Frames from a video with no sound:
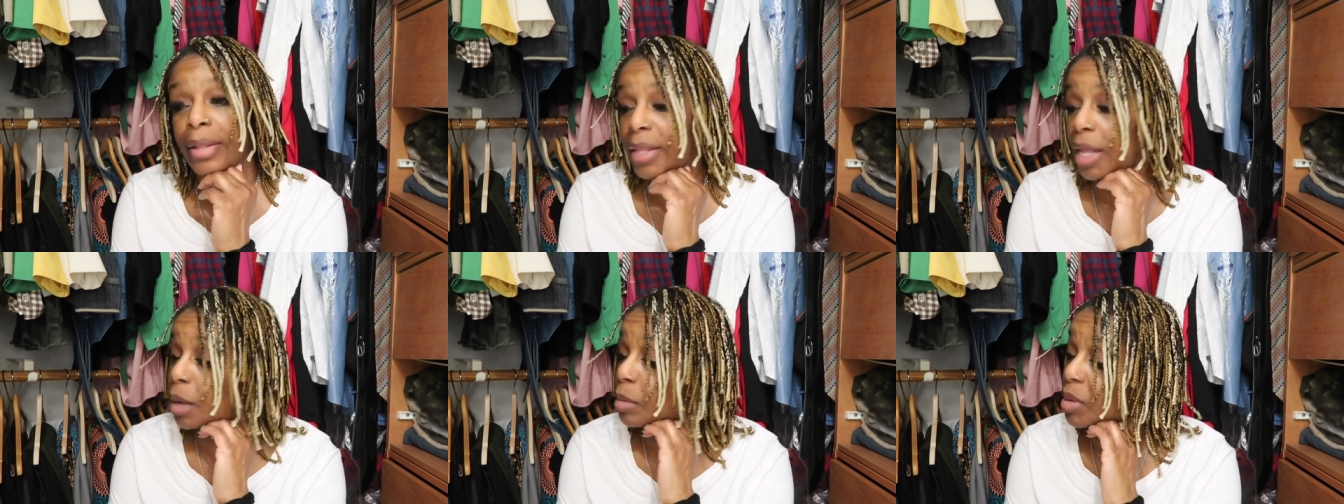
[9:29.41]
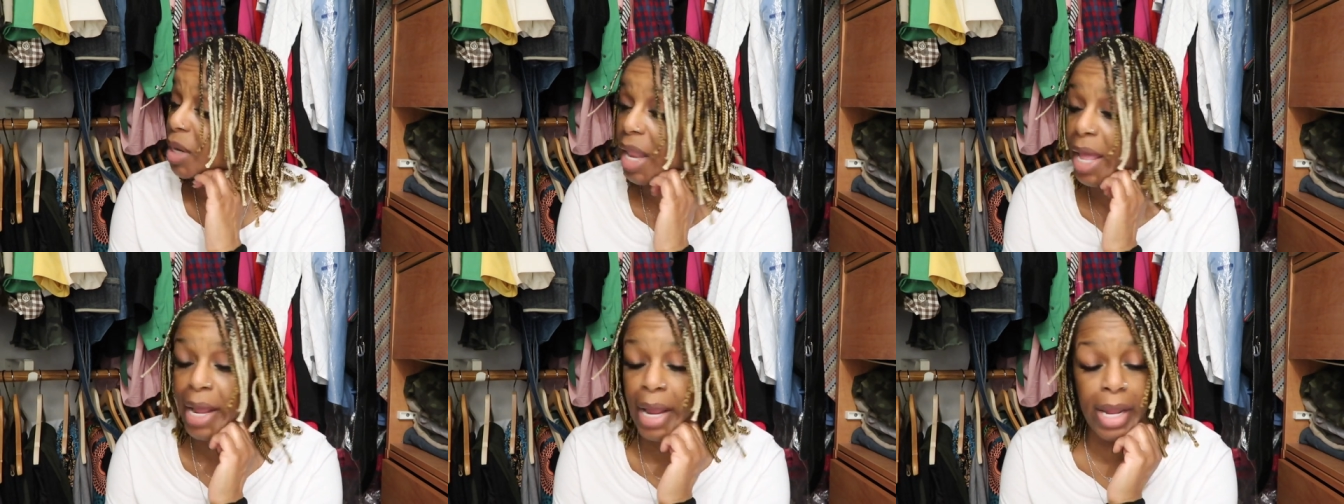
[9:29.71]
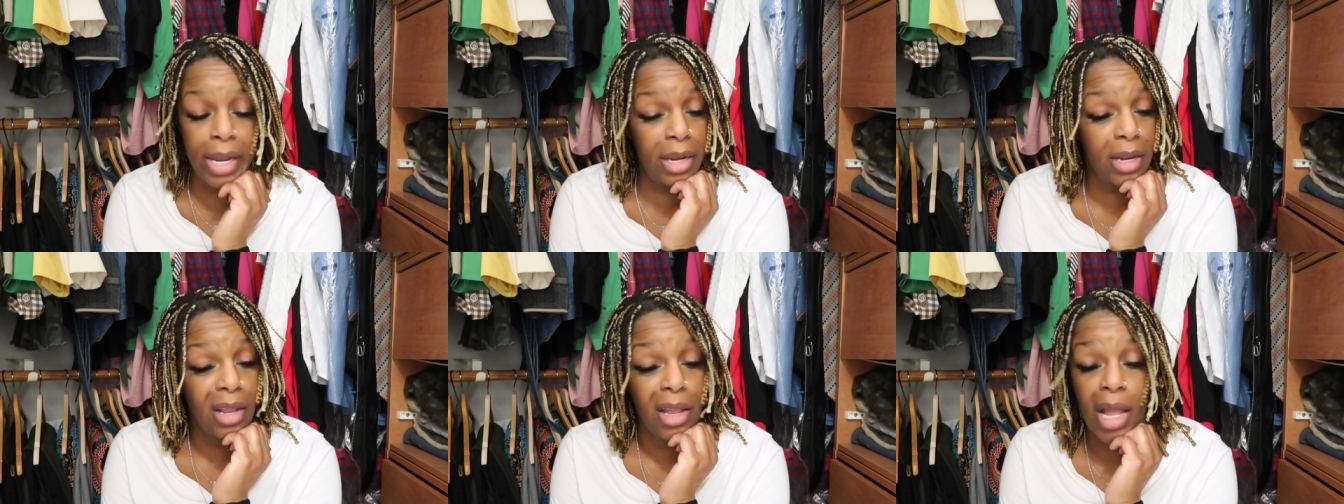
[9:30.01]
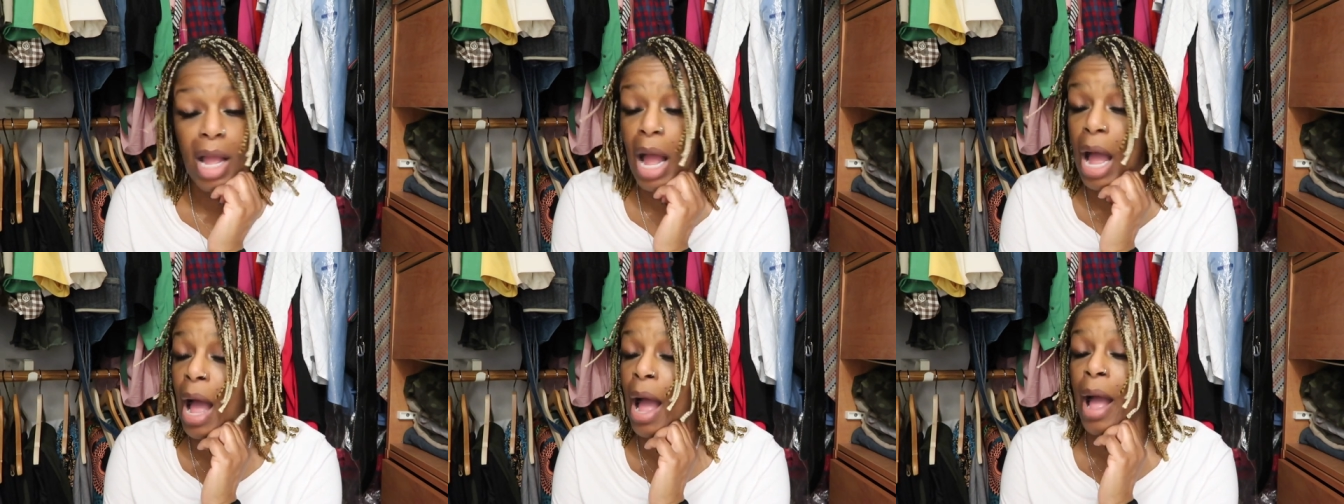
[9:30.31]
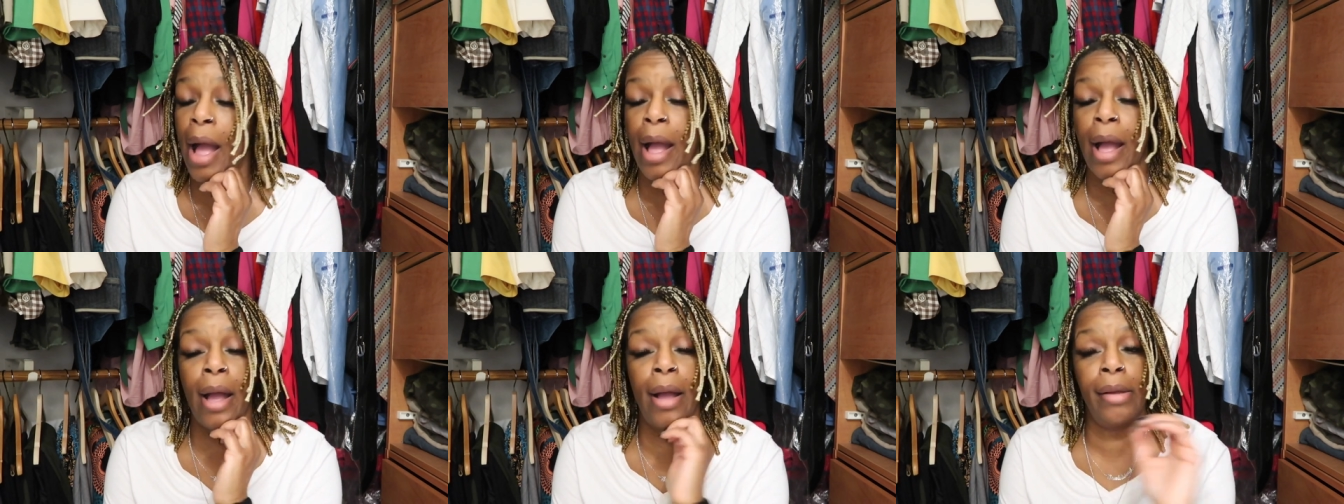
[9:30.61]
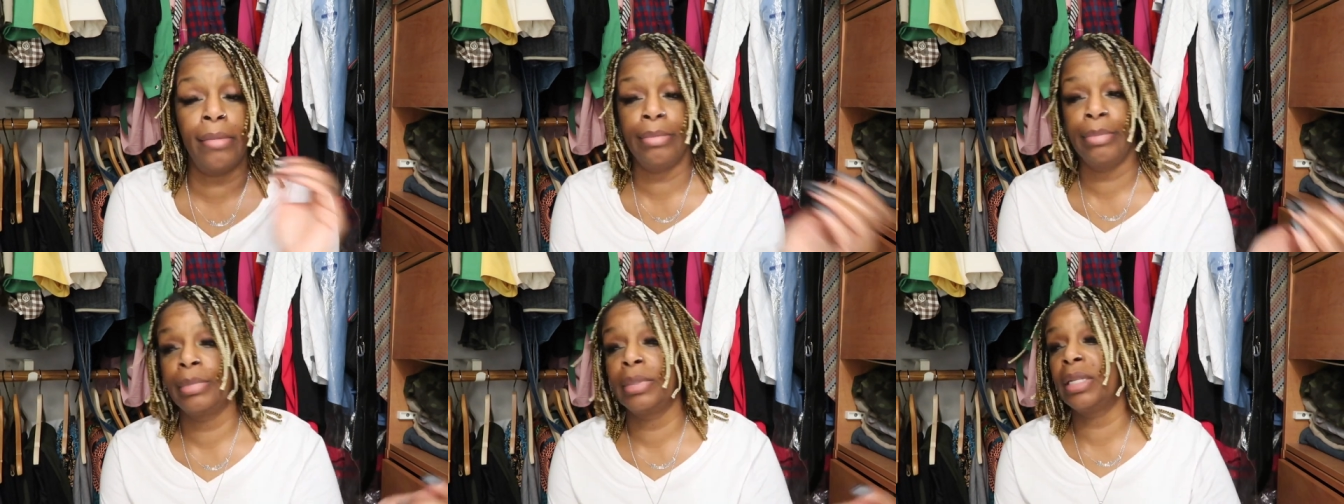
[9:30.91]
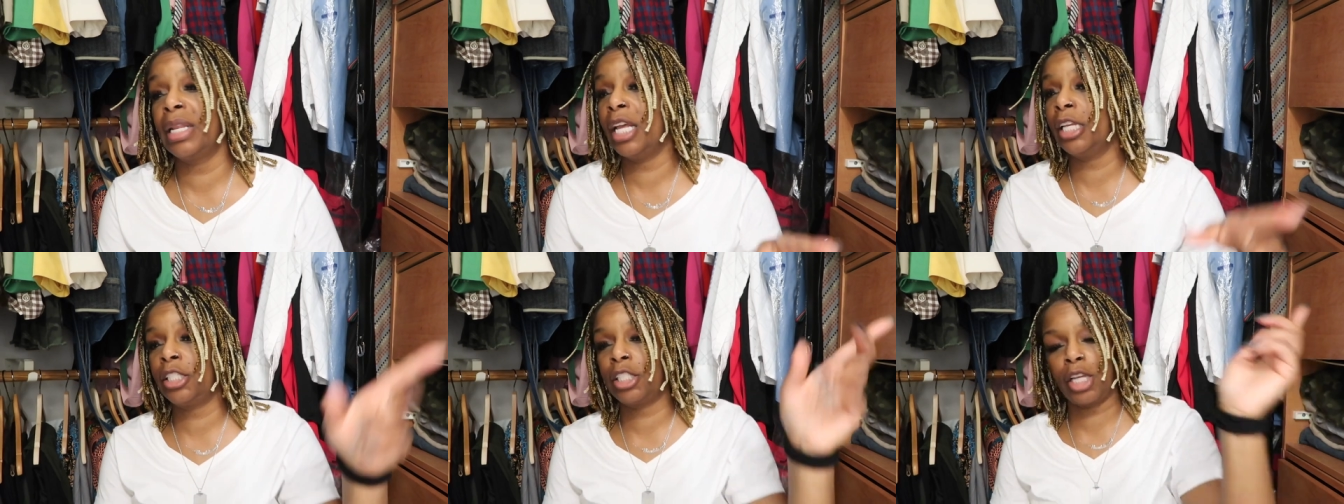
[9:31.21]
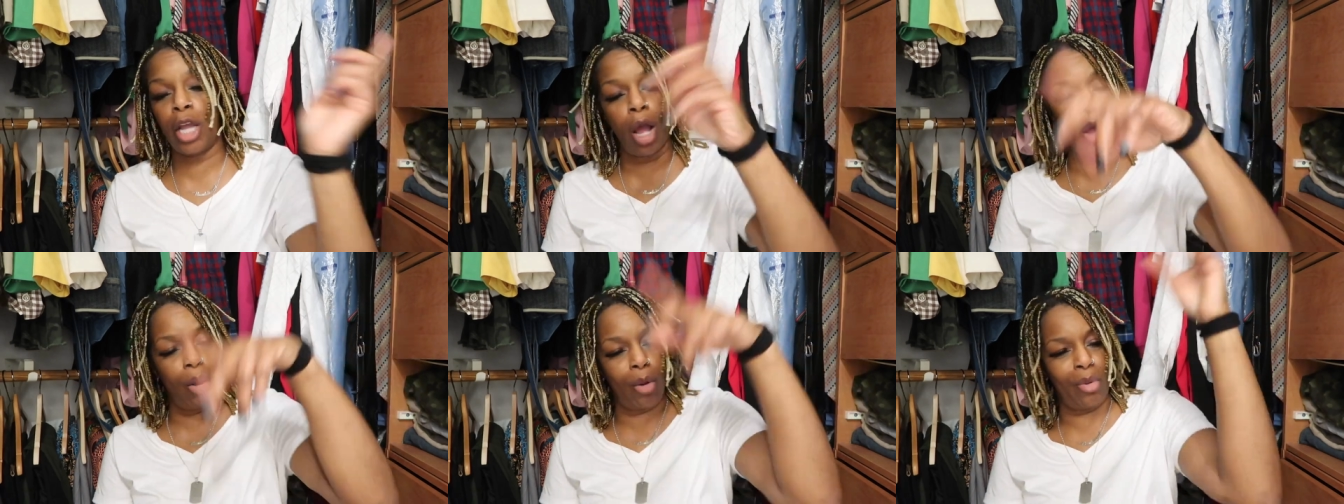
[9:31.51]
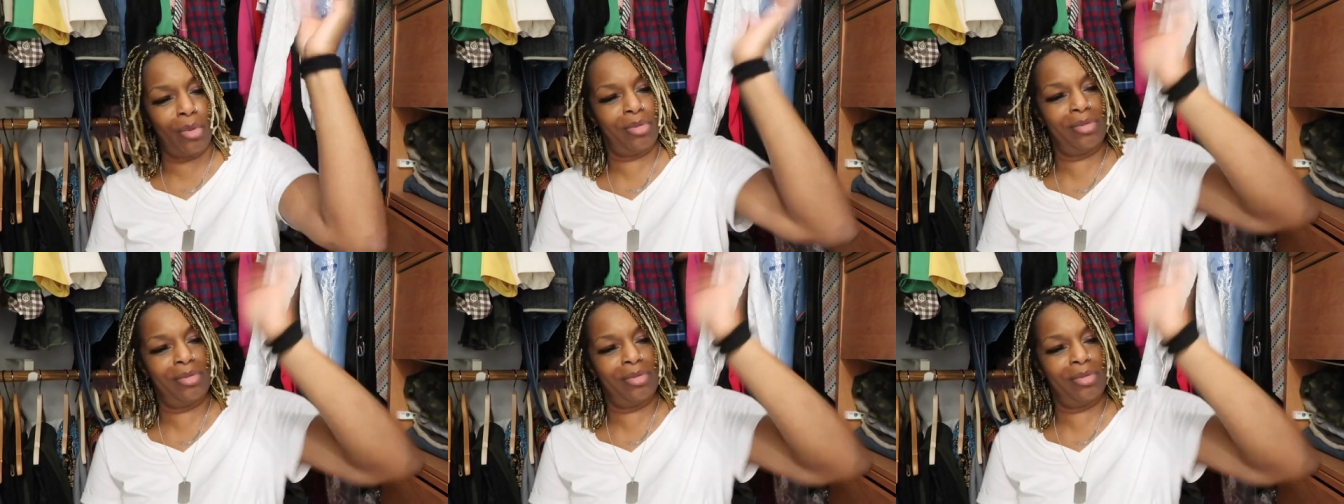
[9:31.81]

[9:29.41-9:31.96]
they were like, uh-uh, let's go.